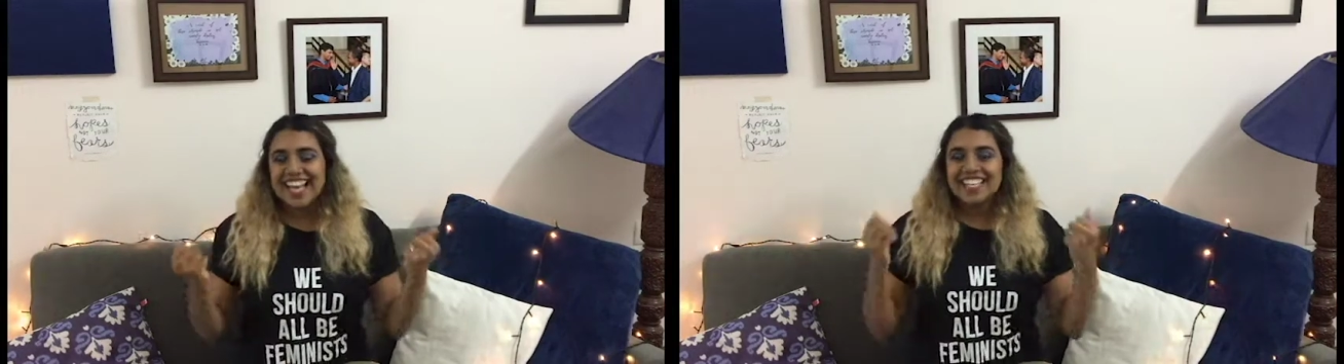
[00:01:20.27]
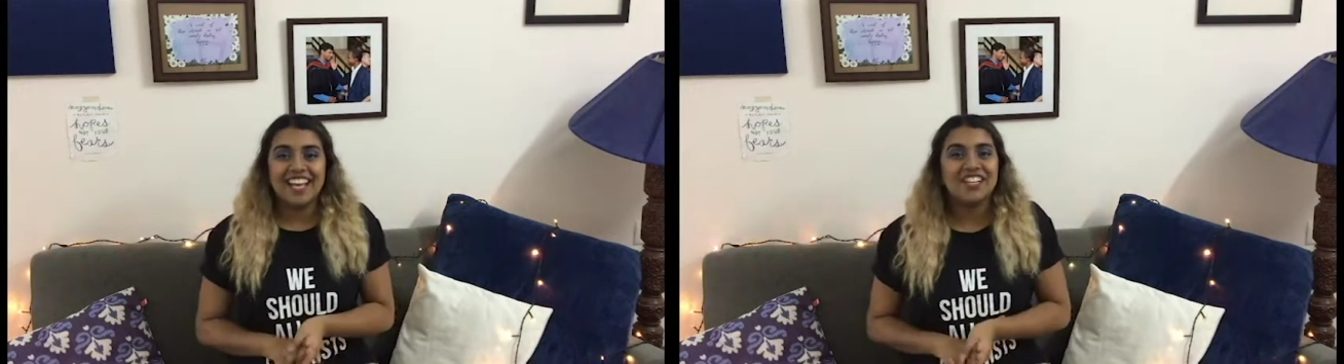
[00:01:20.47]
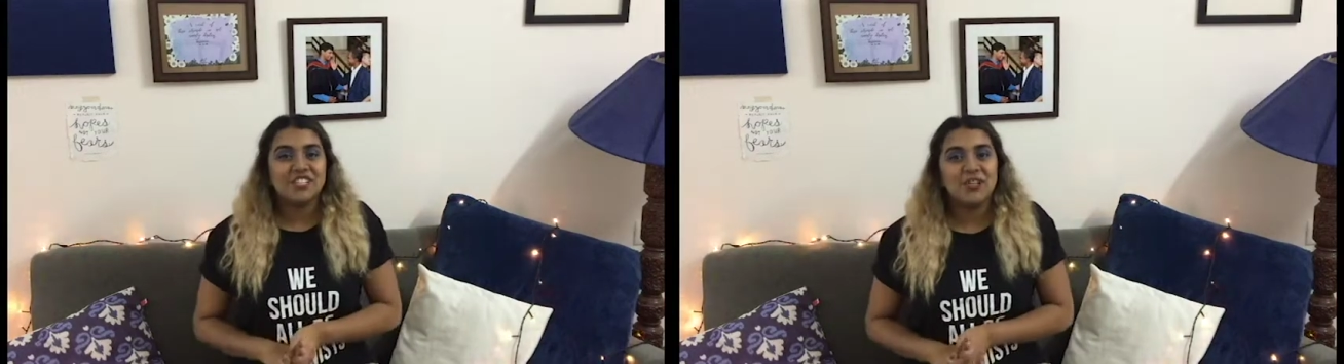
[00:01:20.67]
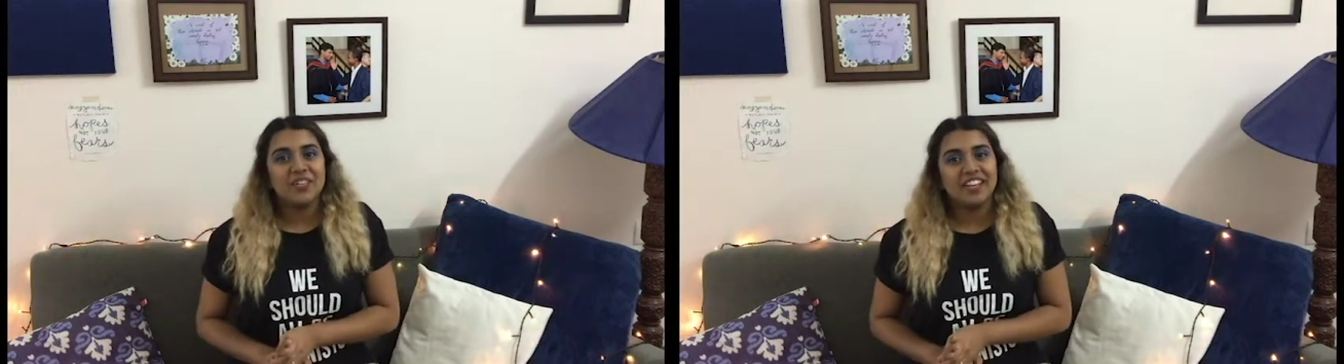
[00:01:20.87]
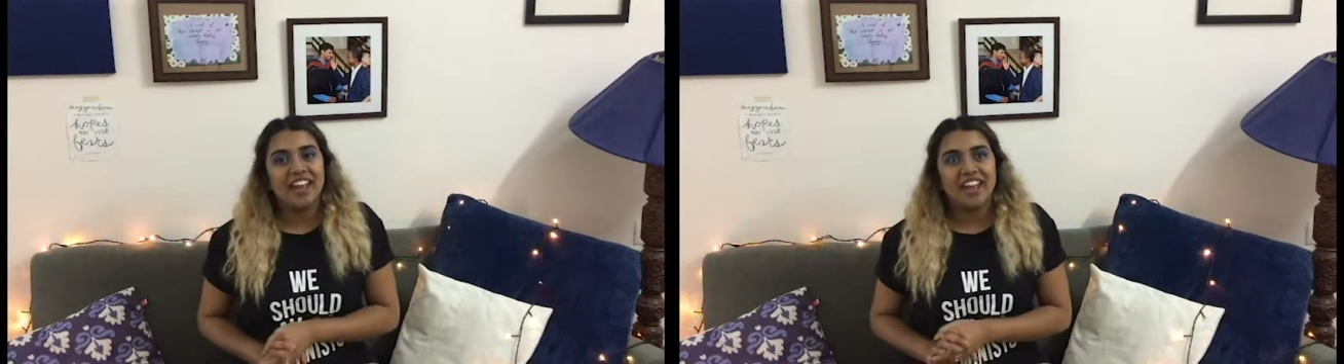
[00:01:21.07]
The next show
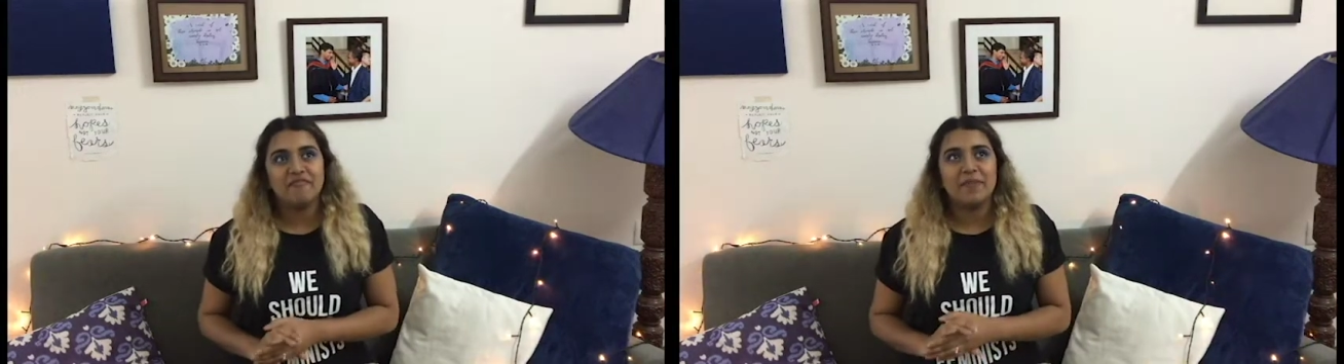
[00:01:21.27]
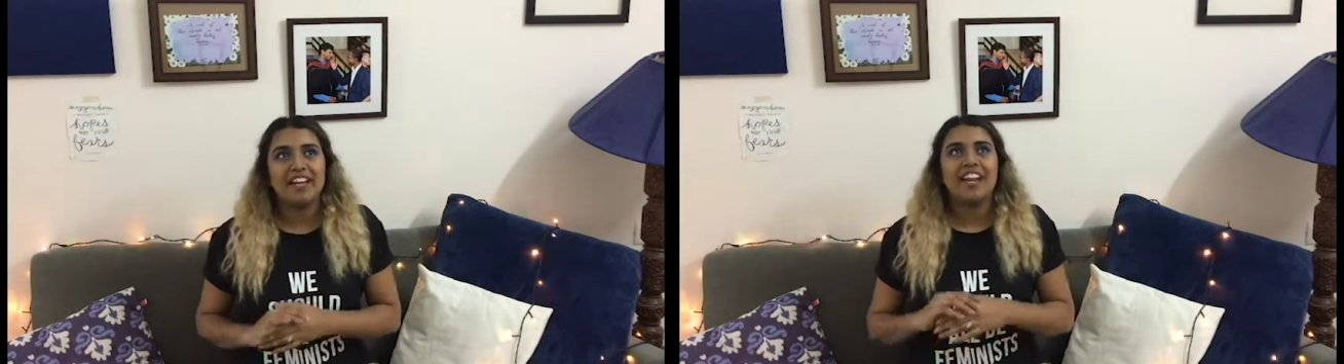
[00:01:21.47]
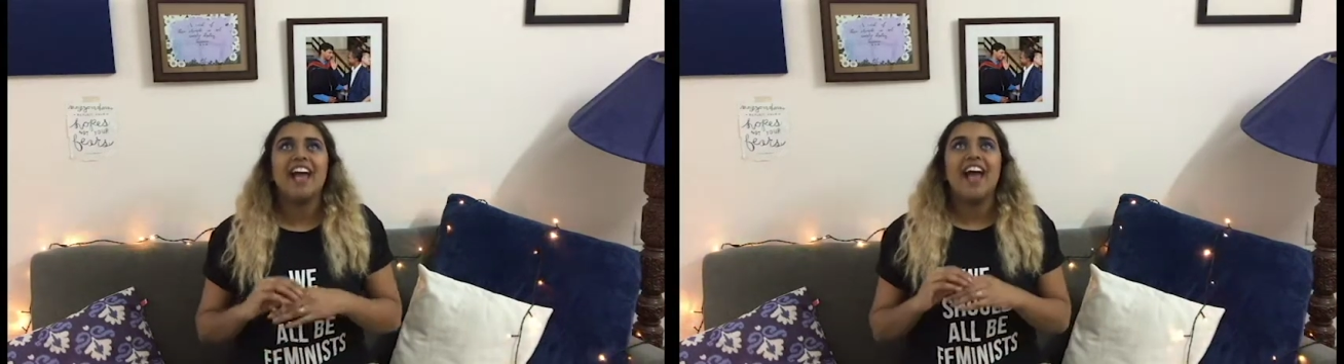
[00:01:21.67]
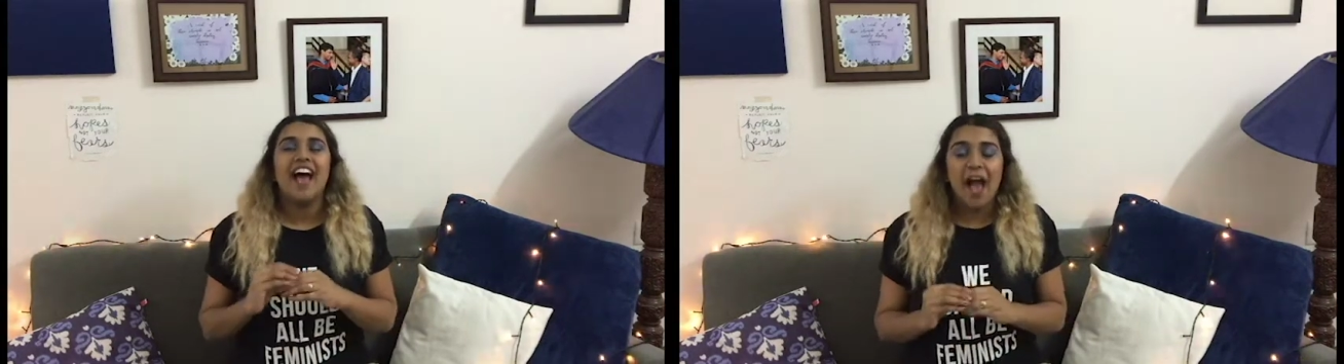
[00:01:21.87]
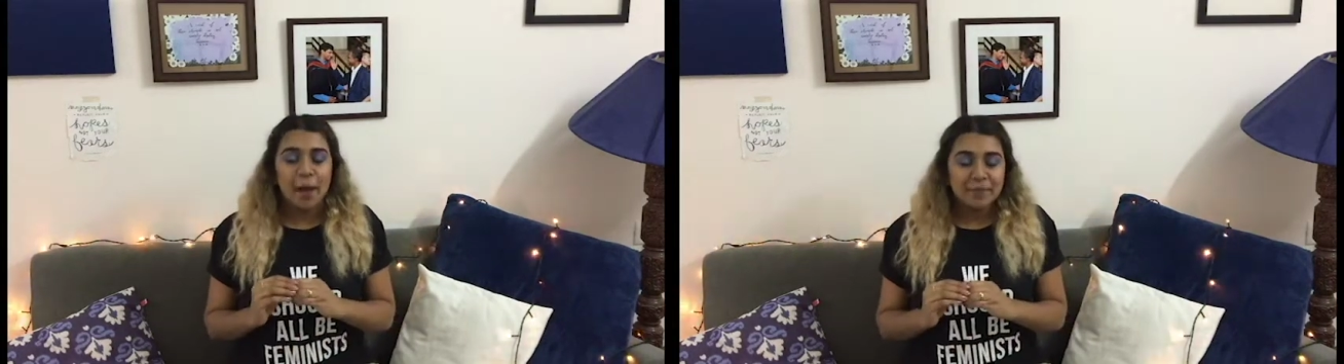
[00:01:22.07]
that I have been
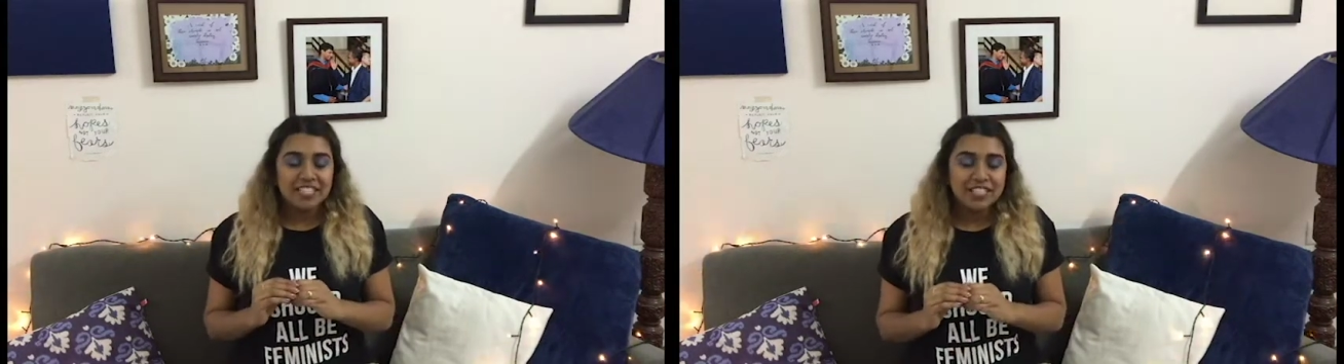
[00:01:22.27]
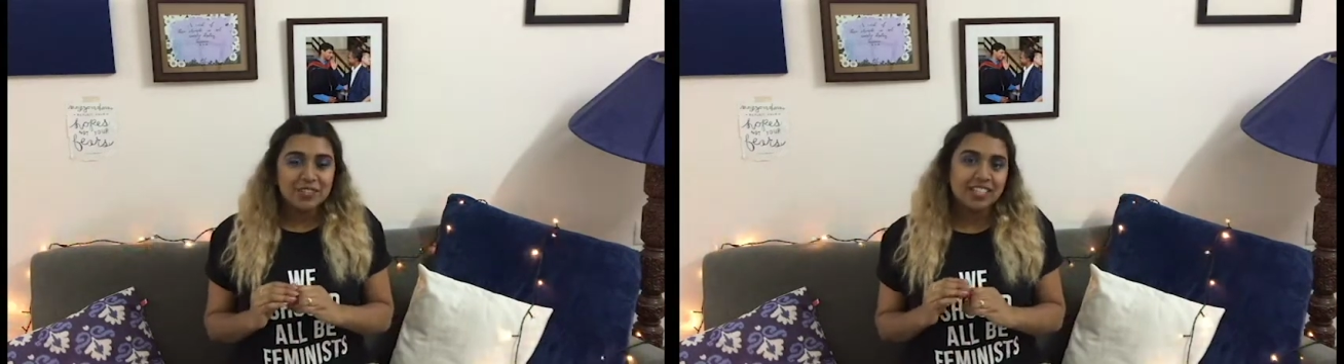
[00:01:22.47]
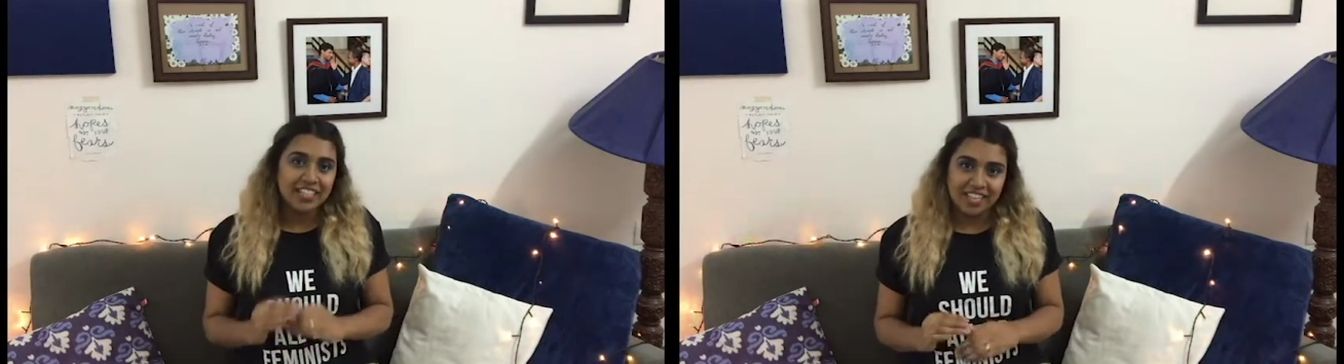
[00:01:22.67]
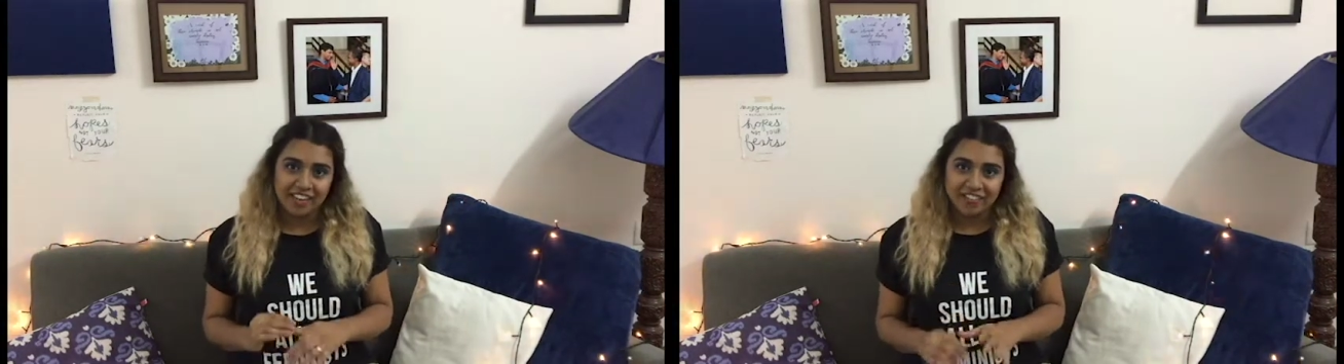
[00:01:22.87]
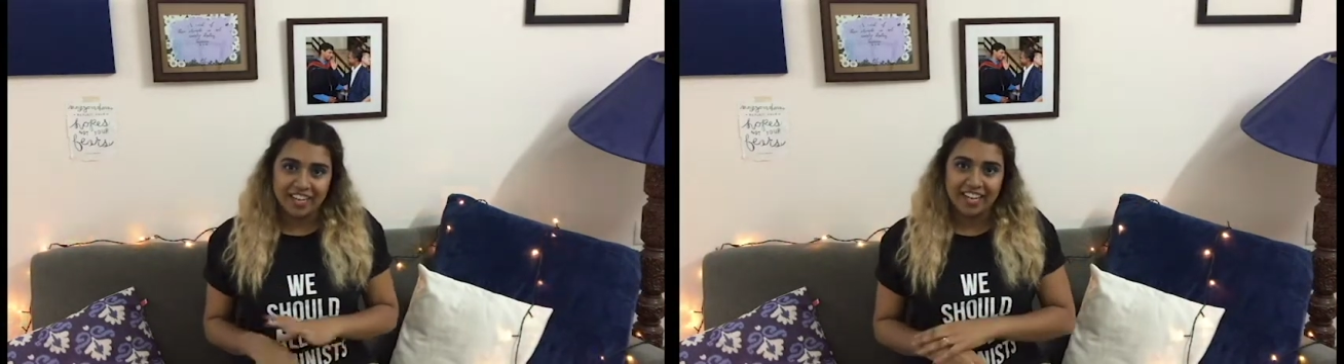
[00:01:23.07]
absolutely
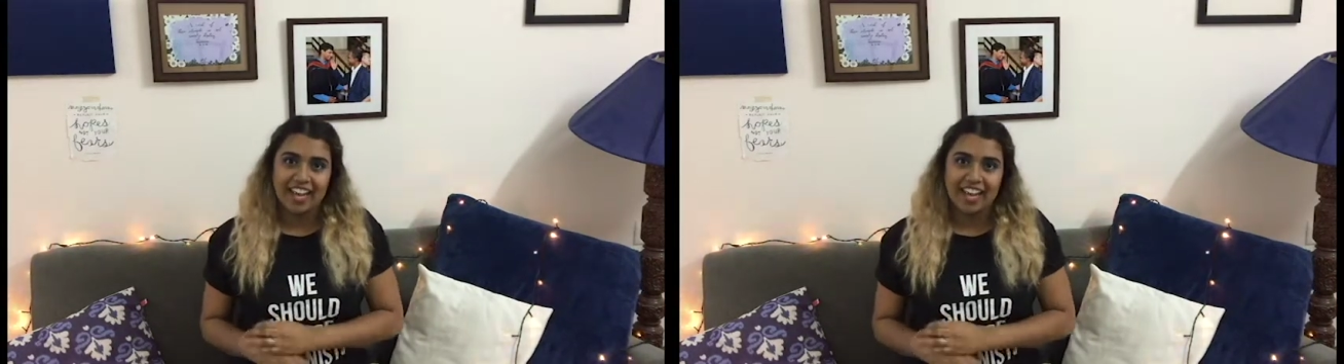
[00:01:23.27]
loving